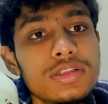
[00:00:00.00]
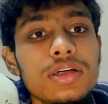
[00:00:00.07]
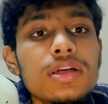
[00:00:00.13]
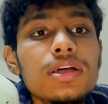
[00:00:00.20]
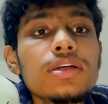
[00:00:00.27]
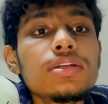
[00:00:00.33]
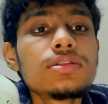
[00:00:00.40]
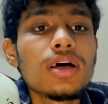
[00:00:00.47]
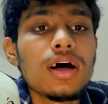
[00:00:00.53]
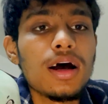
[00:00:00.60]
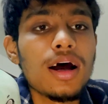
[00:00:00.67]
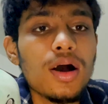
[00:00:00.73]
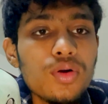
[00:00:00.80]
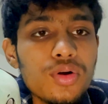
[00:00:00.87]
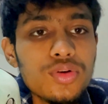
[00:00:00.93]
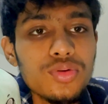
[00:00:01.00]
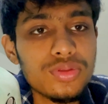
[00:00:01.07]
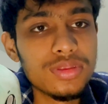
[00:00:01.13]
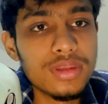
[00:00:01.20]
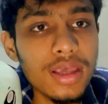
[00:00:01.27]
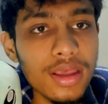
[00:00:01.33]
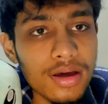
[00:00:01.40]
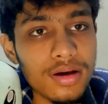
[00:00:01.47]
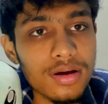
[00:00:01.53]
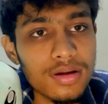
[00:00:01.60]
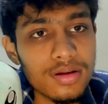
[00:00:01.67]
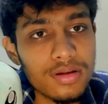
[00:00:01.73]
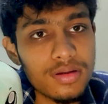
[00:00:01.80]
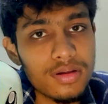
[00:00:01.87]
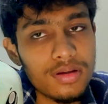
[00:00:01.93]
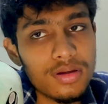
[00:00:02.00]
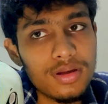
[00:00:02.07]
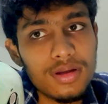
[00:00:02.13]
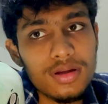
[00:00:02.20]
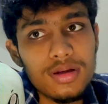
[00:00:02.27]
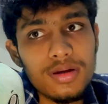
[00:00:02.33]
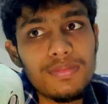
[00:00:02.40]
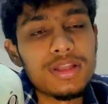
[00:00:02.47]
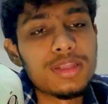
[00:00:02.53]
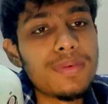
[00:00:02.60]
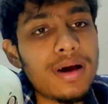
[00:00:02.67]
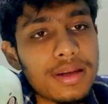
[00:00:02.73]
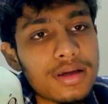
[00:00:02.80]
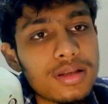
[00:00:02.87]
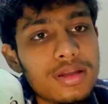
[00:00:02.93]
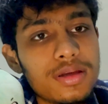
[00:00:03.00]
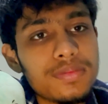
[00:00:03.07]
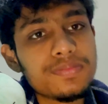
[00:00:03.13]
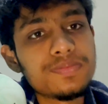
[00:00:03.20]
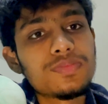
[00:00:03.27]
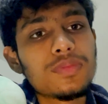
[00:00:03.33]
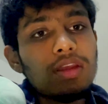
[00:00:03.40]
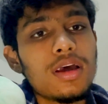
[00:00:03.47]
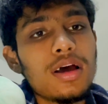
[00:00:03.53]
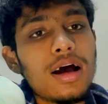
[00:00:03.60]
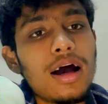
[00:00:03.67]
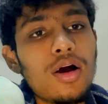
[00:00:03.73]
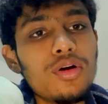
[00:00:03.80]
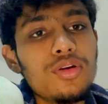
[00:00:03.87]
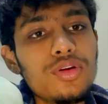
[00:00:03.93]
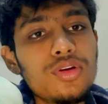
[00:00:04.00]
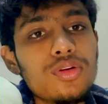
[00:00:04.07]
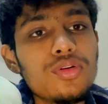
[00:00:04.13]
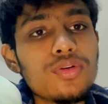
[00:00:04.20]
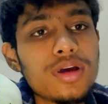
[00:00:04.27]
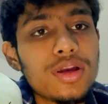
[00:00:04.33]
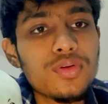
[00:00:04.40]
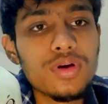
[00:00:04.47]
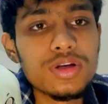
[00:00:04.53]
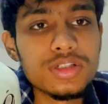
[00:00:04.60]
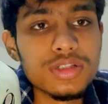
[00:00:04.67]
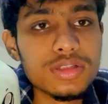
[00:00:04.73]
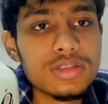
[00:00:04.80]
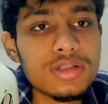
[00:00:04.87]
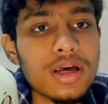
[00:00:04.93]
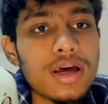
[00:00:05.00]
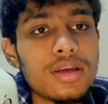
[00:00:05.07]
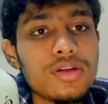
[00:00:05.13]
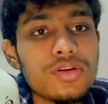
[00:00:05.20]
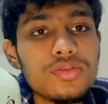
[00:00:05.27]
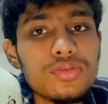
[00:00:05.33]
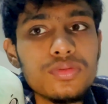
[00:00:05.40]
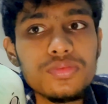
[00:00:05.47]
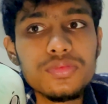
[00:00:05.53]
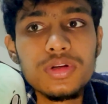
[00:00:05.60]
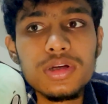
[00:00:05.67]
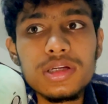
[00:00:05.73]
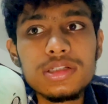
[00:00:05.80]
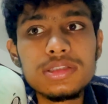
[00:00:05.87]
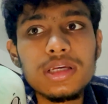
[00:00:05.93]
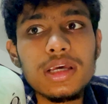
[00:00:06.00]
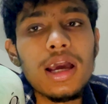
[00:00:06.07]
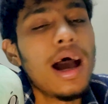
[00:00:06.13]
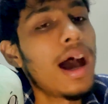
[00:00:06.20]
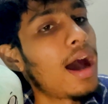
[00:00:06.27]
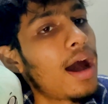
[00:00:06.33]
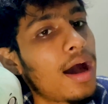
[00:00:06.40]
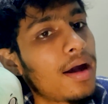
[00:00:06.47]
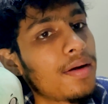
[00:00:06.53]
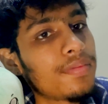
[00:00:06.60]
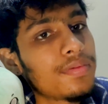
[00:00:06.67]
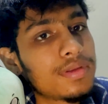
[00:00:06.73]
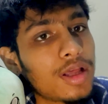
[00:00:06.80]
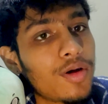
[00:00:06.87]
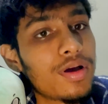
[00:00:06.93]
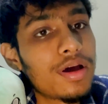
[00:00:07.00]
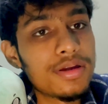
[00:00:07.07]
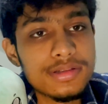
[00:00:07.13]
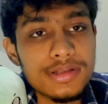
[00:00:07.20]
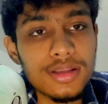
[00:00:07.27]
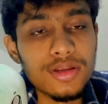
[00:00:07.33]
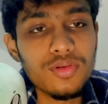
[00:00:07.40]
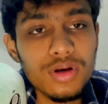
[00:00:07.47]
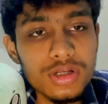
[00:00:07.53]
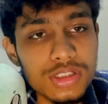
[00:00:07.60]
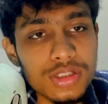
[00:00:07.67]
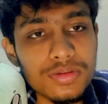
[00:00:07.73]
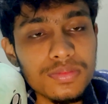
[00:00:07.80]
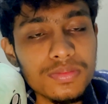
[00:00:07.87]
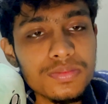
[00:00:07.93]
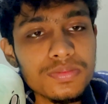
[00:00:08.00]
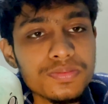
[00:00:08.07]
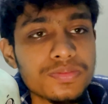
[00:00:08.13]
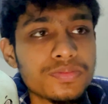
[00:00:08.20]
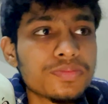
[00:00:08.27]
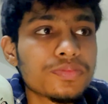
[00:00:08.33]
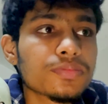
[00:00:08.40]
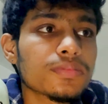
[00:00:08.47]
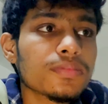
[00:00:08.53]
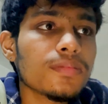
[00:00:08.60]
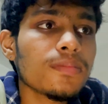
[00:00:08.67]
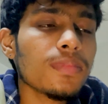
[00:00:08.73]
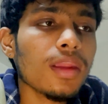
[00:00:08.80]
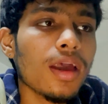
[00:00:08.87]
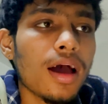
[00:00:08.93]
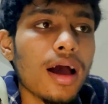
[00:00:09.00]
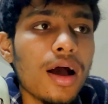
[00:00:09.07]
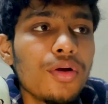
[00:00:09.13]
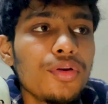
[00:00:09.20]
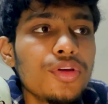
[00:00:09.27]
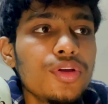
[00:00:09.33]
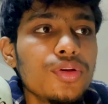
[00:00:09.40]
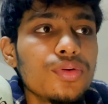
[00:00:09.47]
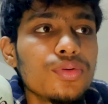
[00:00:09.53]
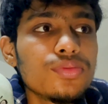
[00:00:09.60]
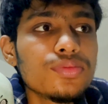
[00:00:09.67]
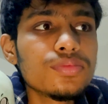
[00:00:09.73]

year is how to think mathematically. How do you look at questions and you say, ah, now I understand the question. How do you